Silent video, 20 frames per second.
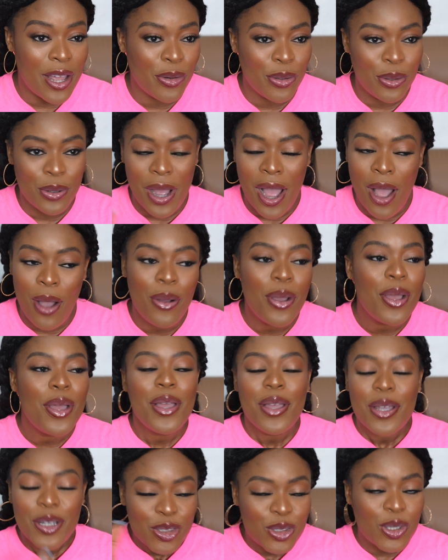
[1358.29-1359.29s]
I don't know how
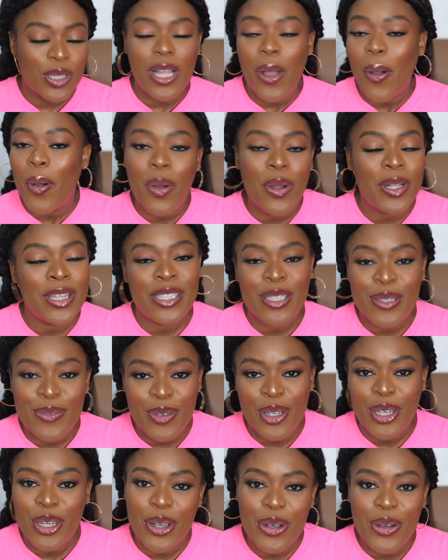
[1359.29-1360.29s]
short I'll cut this
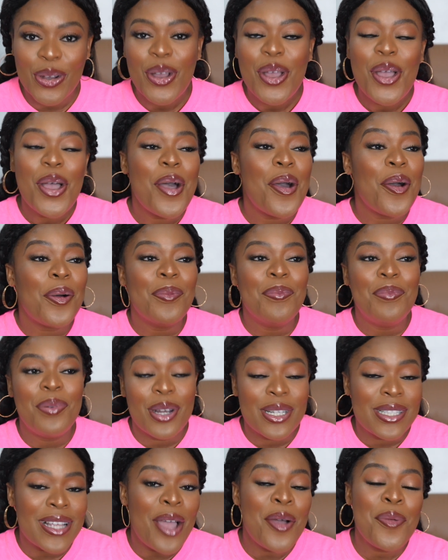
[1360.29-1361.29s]
video,
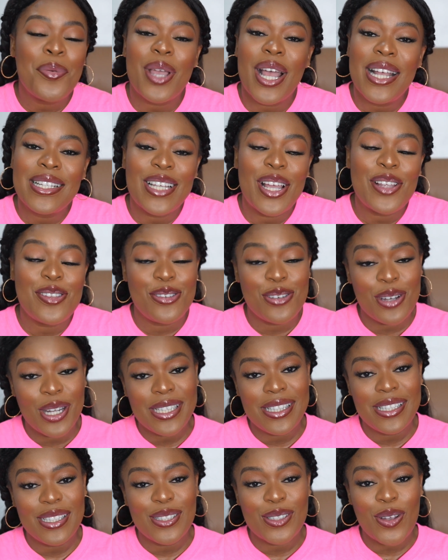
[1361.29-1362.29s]
but I hope you guys
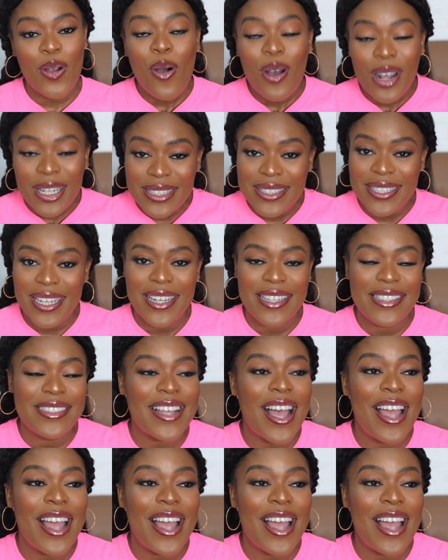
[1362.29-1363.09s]
enjoyed this content.